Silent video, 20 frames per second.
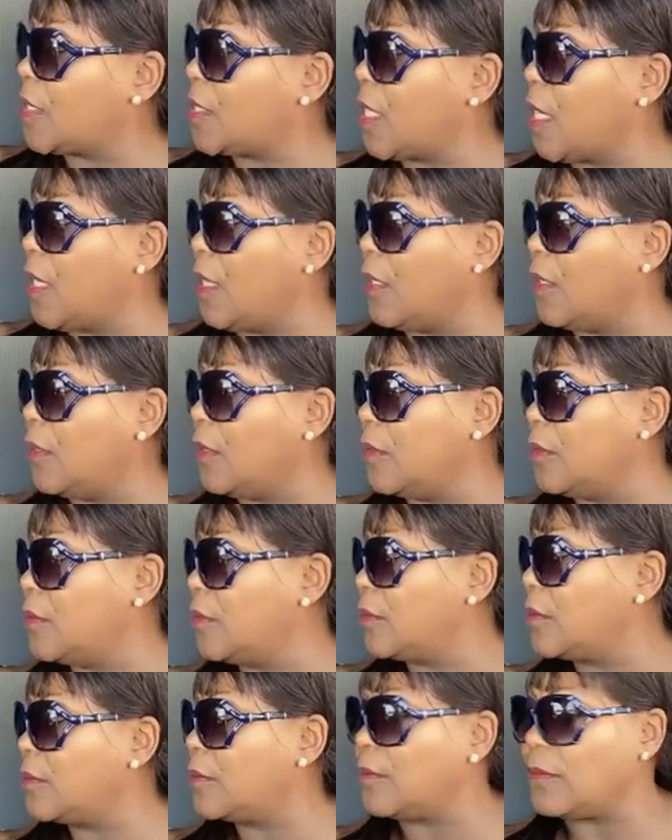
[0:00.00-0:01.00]
So,
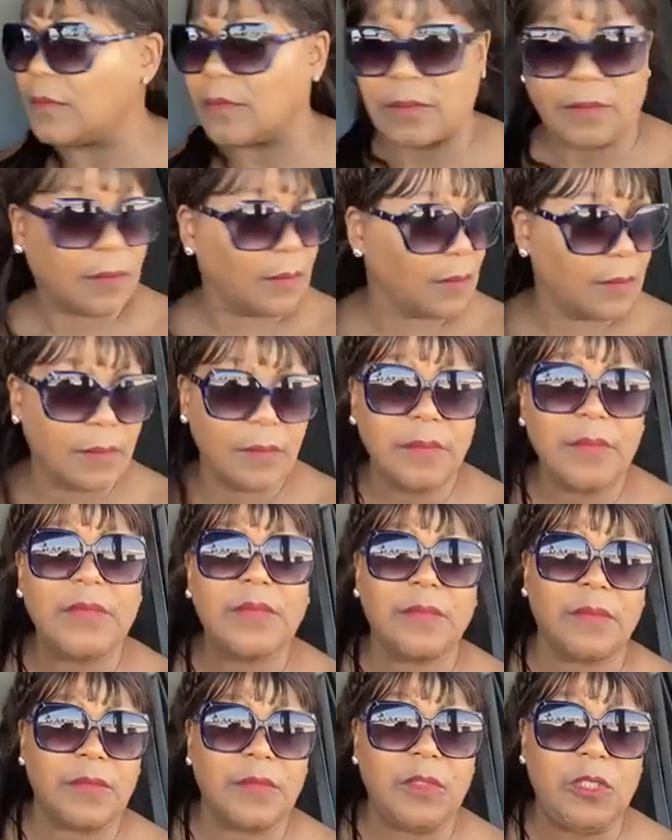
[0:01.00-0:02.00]

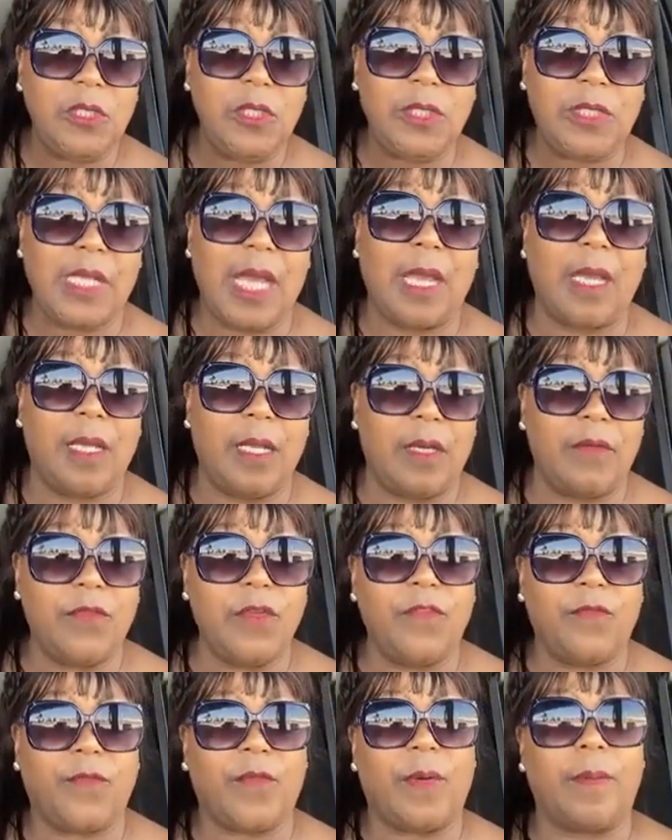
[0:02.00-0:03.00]
you say I love
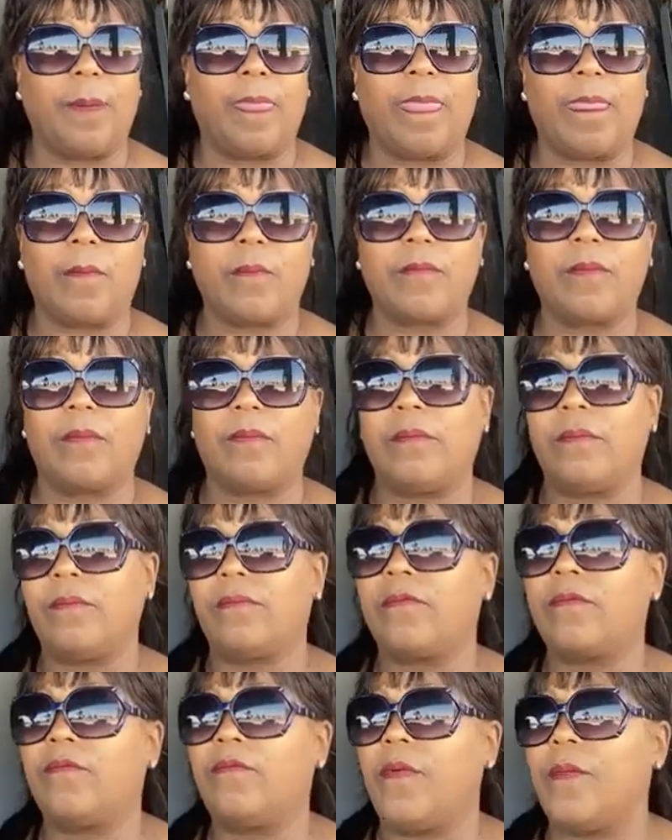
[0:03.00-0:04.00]
you from
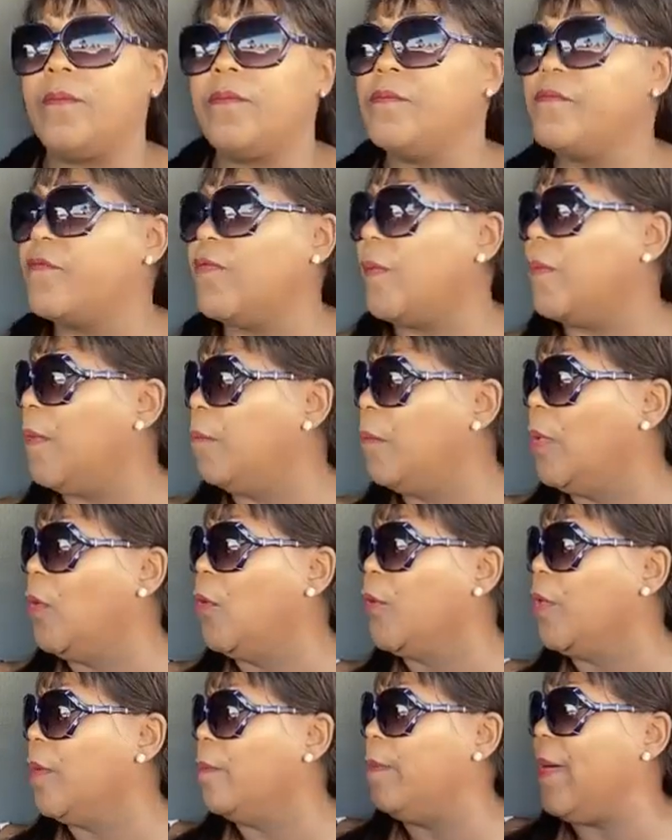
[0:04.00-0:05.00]
the
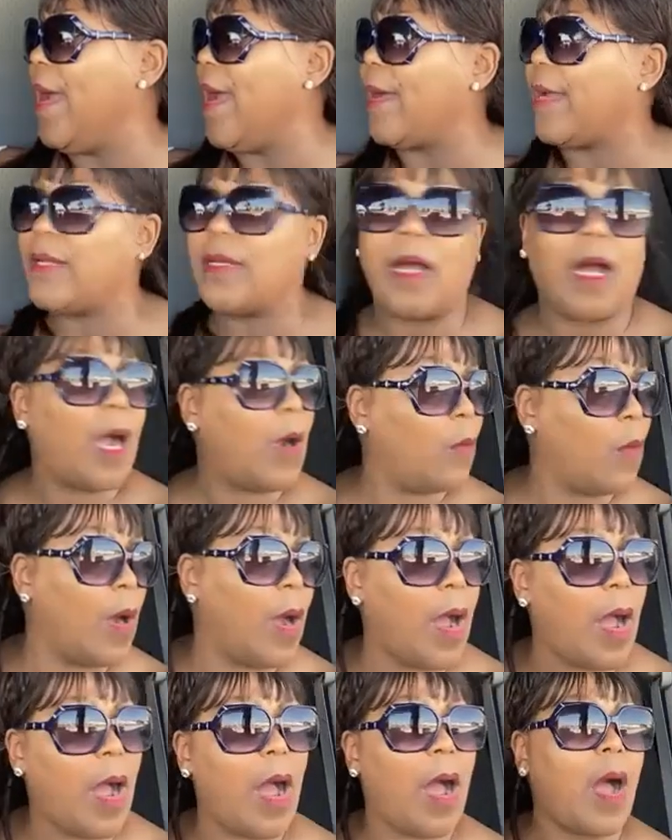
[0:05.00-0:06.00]
moon and back.
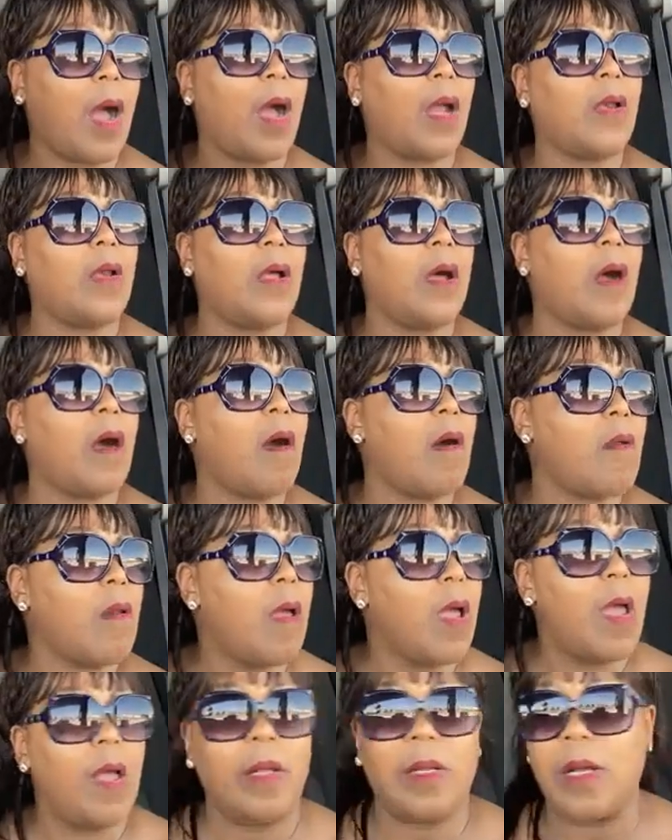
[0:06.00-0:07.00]
No, I
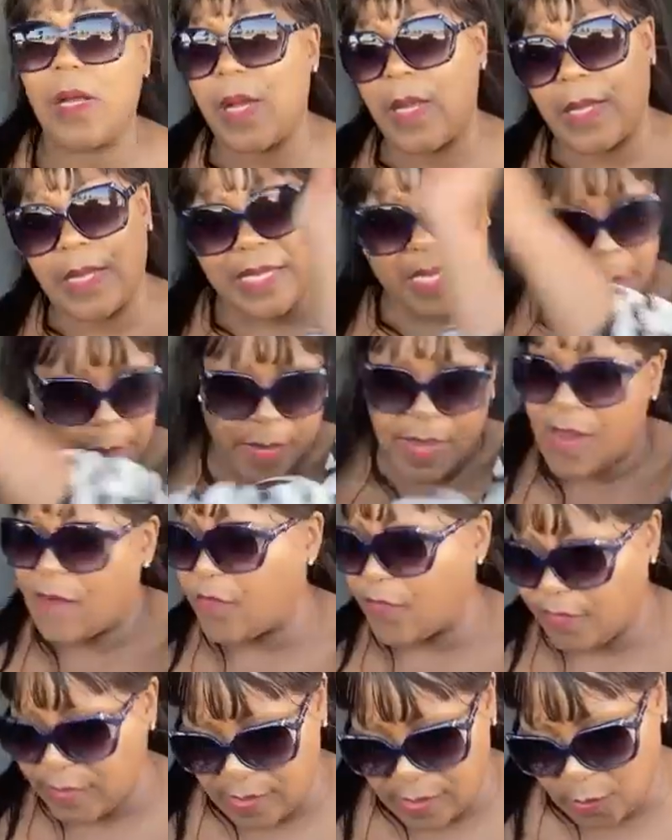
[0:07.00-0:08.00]
want, give me
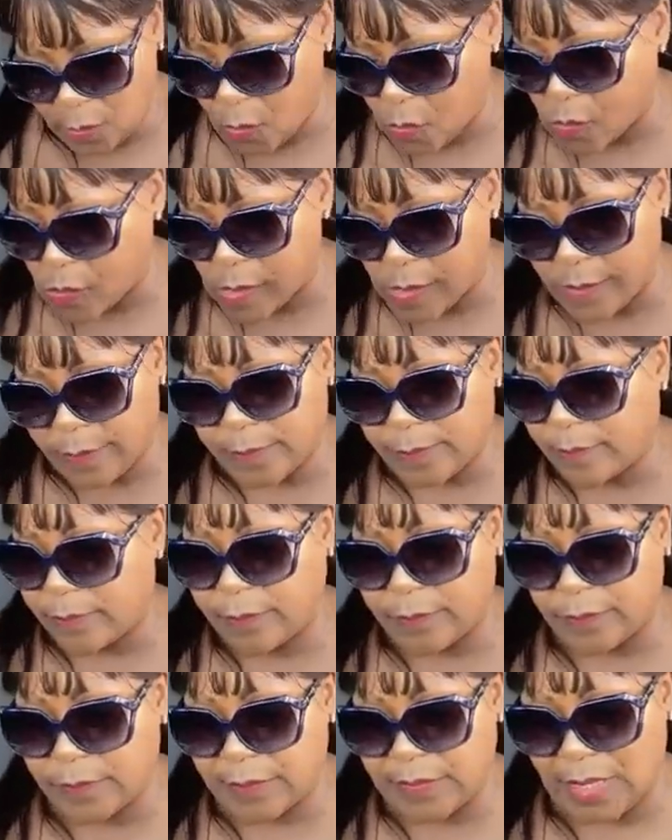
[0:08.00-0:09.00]
everything, Lord,
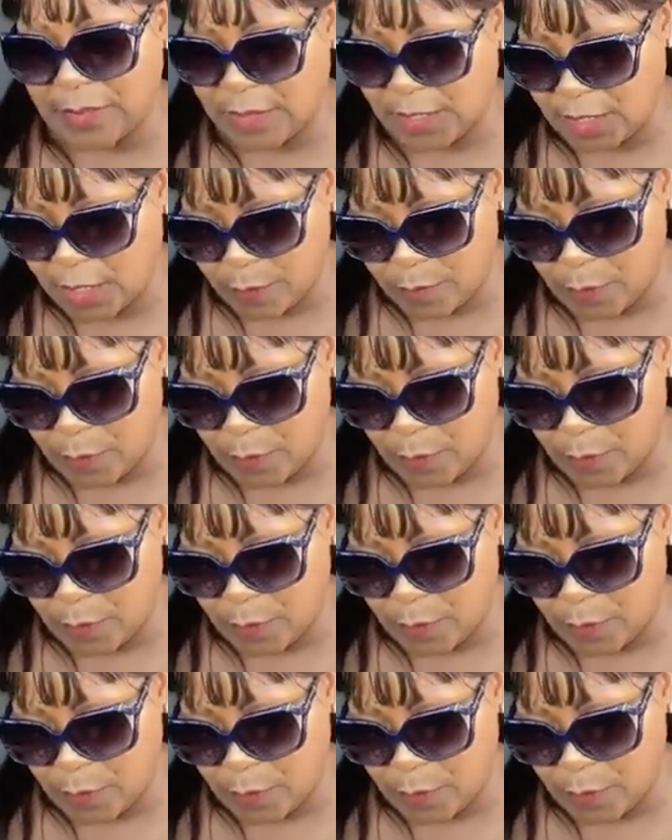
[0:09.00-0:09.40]
not